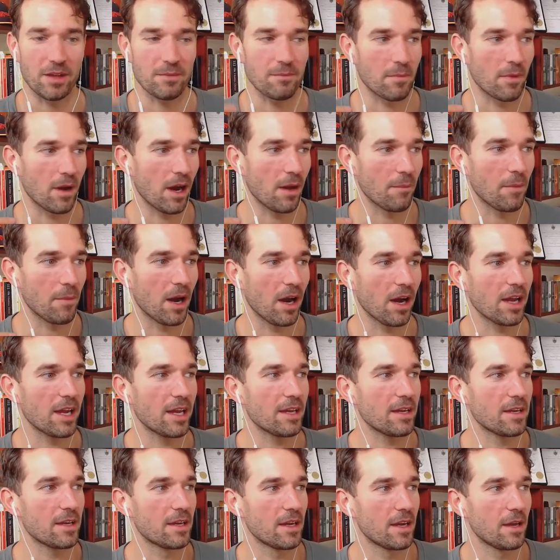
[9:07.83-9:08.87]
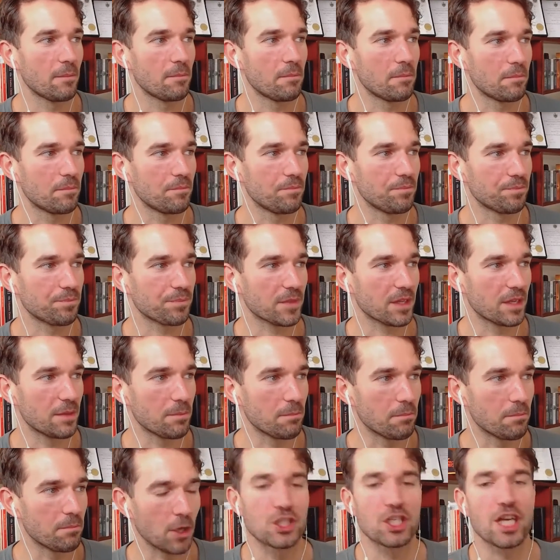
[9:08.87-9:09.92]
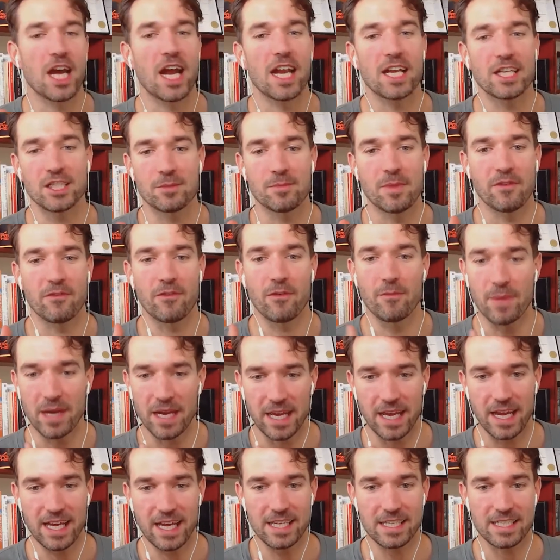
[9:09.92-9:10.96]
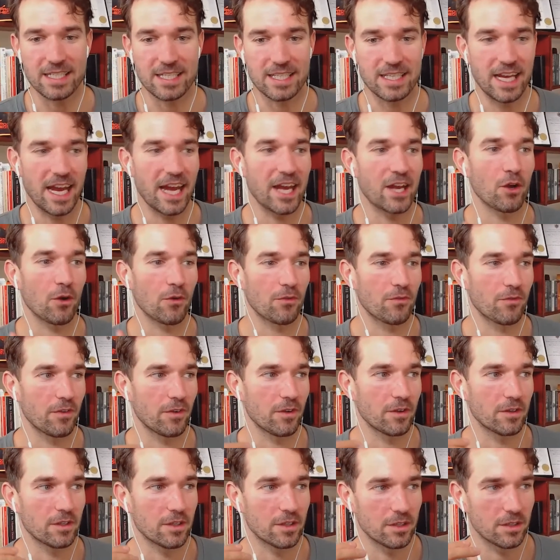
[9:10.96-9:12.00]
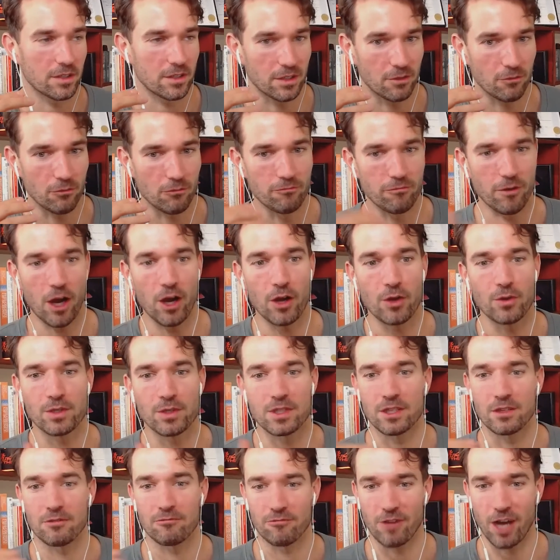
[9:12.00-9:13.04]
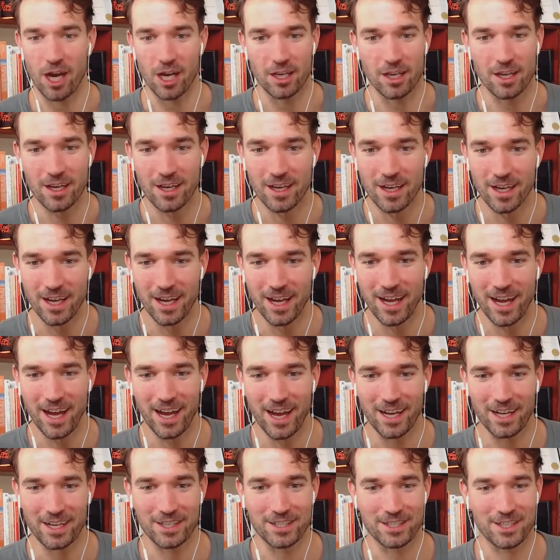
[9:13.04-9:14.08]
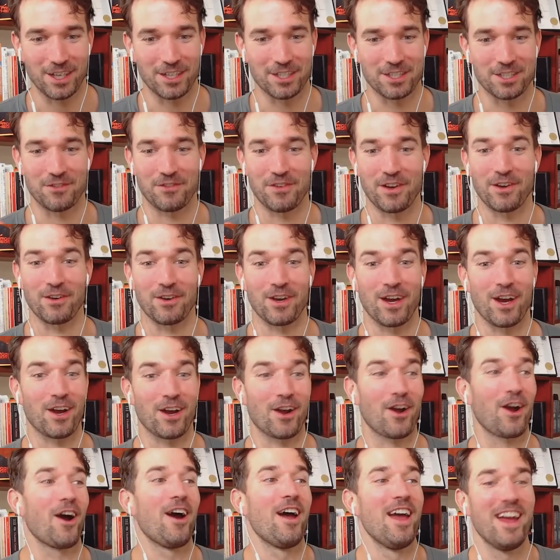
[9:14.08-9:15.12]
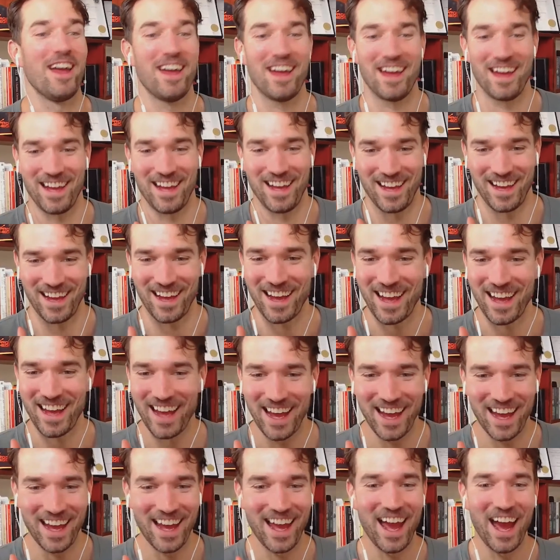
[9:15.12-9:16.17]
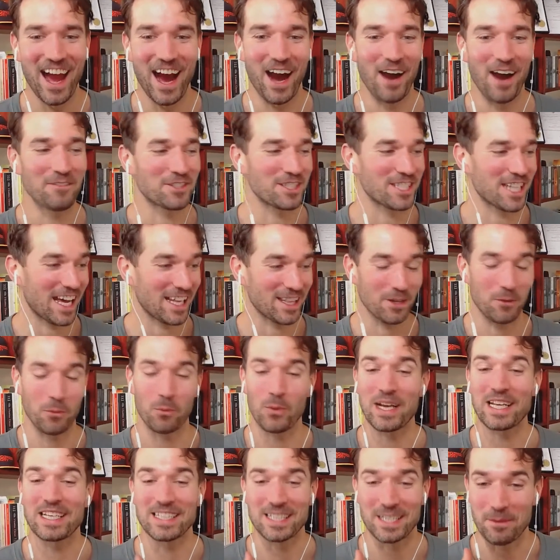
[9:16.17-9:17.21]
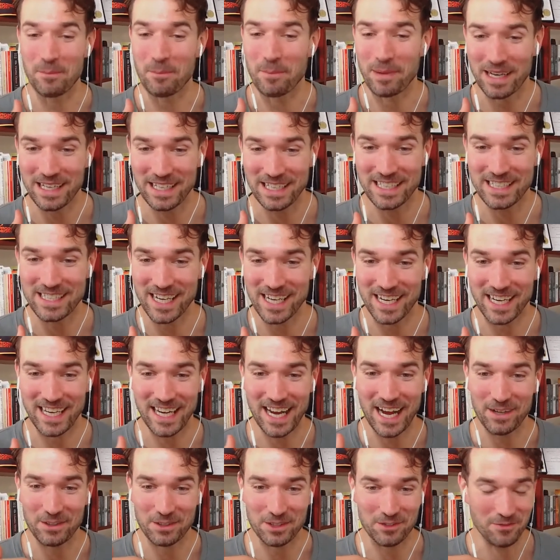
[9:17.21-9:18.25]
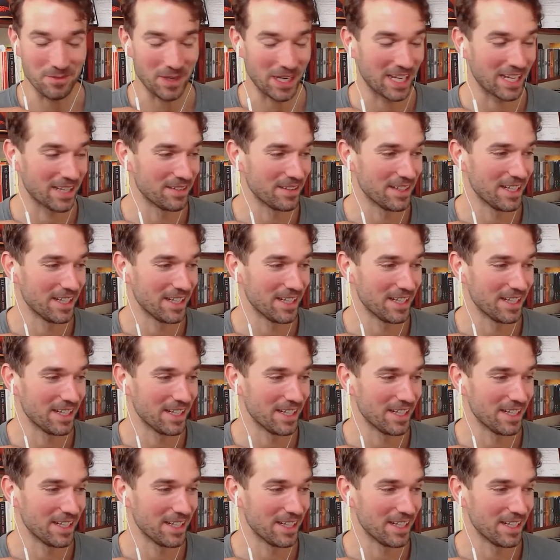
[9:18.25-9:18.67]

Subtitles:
my most challenging bit for me is getting off the row to the run, because I just feel like I've just had the wind completely taken out of me.